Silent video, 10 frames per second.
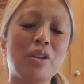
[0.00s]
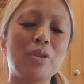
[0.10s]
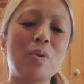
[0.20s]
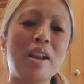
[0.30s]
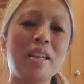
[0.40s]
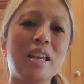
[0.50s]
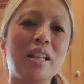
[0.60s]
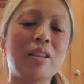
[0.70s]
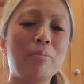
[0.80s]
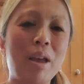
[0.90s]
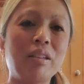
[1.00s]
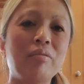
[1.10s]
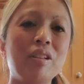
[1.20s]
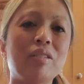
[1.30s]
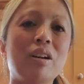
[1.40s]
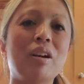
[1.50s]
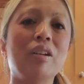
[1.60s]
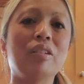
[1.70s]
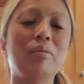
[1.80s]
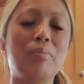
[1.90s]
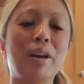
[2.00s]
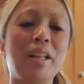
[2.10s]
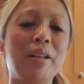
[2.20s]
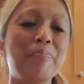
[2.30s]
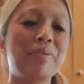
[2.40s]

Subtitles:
You want to get the best results, but